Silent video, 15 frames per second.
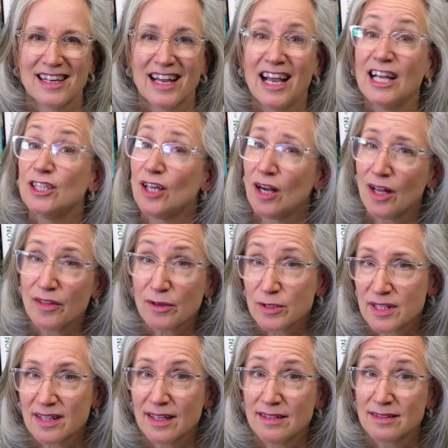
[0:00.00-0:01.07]
And all those
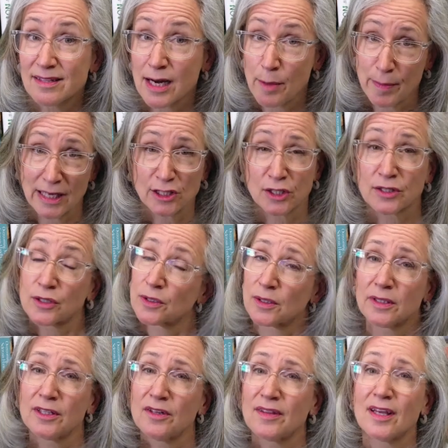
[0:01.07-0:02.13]
things that I mentioned
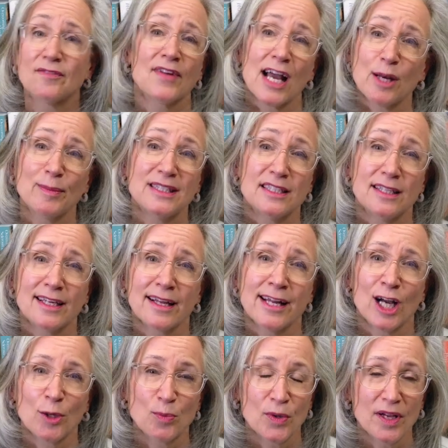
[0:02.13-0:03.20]
earlier that vitamin D can
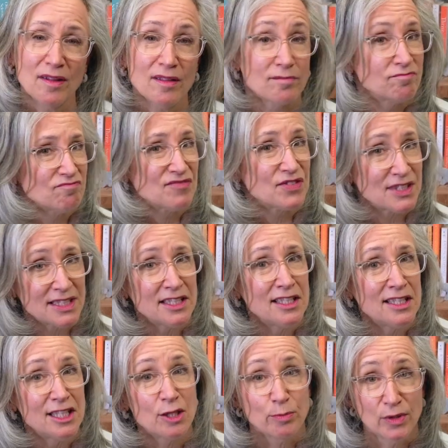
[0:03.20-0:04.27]
help with,
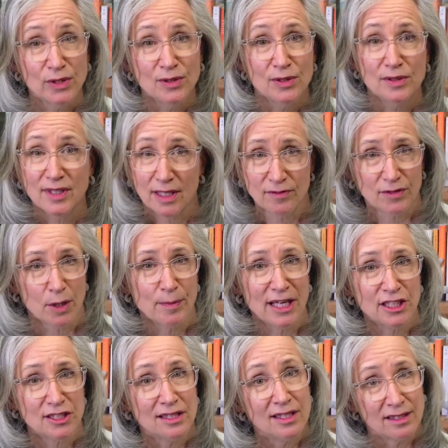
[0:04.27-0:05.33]
fatigue, mood,
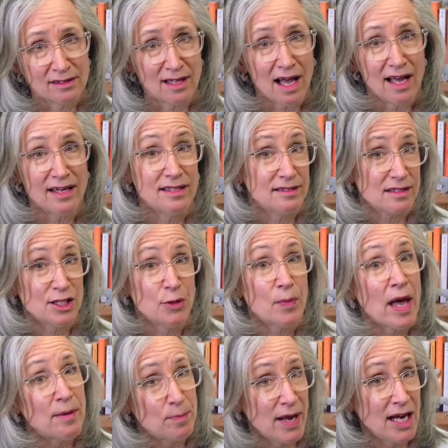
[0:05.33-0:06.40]
inflammation, anxiety, sleep,
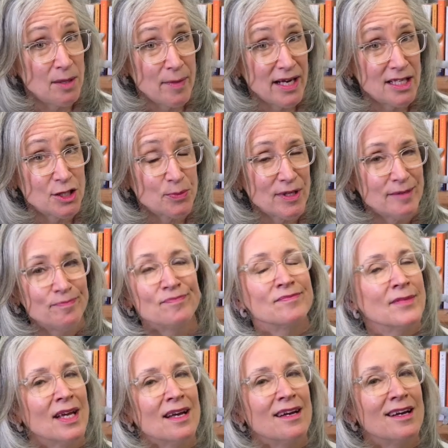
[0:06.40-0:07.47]
and pain management,
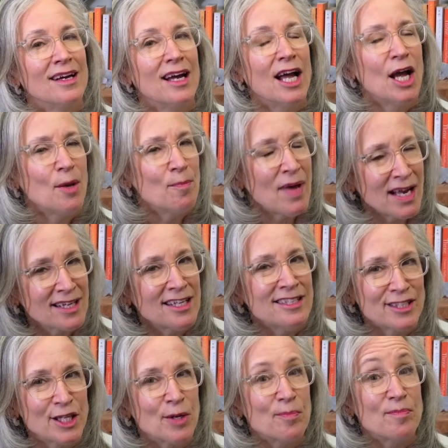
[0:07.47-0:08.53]

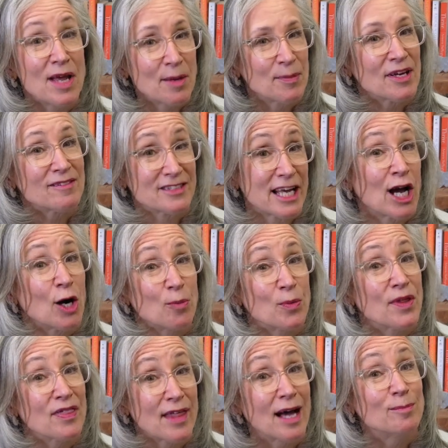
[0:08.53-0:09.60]
magnesium may be able to help
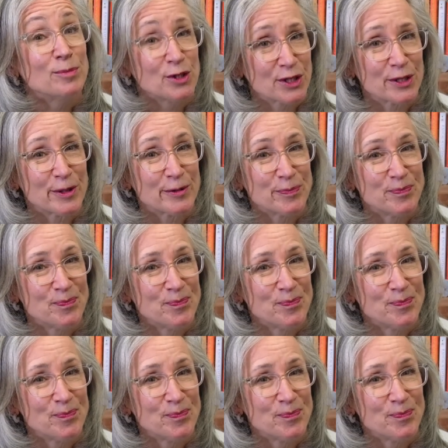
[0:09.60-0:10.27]
with them too.